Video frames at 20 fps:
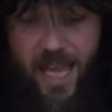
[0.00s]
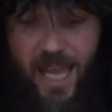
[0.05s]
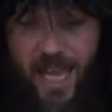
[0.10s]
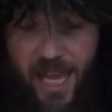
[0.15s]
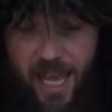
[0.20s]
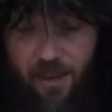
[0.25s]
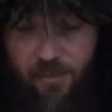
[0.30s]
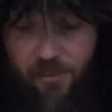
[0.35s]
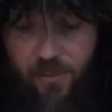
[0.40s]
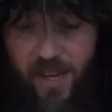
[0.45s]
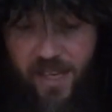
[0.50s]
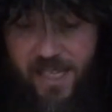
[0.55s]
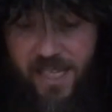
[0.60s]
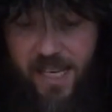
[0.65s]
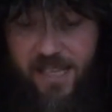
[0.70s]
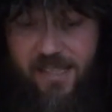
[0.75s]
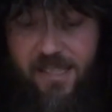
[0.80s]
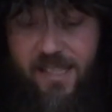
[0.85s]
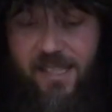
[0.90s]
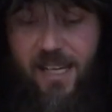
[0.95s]
If a
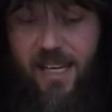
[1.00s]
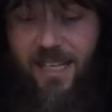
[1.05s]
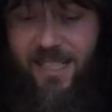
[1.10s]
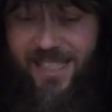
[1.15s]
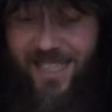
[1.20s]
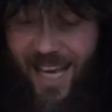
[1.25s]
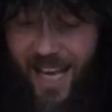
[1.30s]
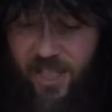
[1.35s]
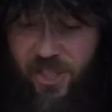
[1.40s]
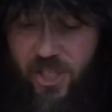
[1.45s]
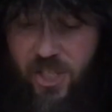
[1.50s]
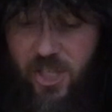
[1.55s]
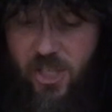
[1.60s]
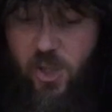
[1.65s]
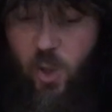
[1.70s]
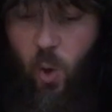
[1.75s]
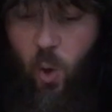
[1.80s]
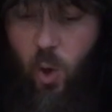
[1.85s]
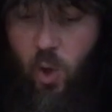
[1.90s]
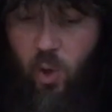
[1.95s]
disc
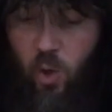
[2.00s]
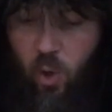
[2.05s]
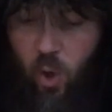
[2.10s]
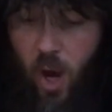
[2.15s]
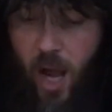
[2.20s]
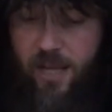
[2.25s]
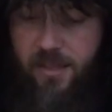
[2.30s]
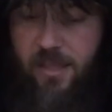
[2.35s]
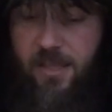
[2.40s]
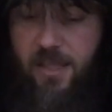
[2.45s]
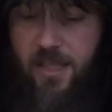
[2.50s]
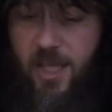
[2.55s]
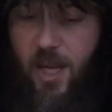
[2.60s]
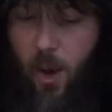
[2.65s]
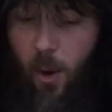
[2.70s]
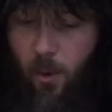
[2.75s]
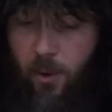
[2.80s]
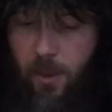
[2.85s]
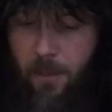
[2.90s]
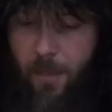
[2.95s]
touches or crosses
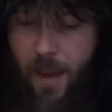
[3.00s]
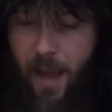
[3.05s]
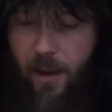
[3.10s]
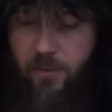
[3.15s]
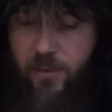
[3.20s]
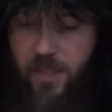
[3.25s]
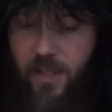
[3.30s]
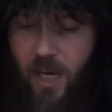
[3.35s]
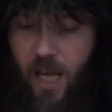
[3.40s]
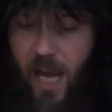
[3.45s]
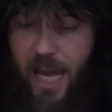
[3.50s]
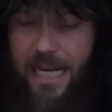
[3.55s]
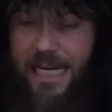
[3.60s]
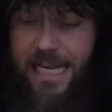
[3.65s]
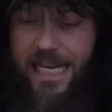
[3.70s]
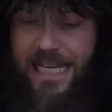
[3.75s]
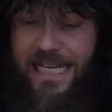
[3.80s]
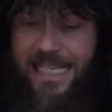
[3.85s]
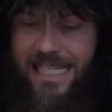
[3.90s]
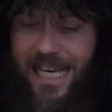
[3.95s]
the outer boundary line
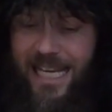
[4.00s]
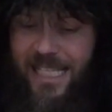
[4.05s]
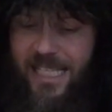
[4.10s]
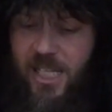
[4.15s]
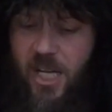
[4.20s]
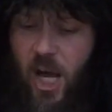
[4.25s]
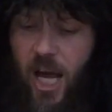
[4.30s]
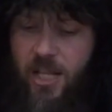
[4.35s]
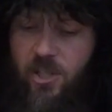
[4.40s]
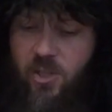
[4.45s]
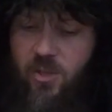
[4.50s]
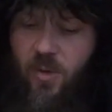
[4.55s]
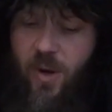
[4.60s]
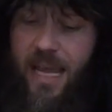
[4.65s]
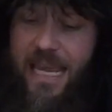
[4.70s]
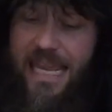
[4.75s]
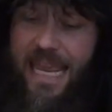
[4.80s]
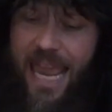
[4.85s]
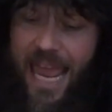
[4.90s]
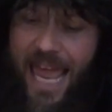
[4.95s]
and does not
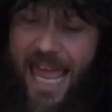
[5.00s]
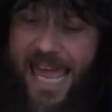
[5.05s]
strike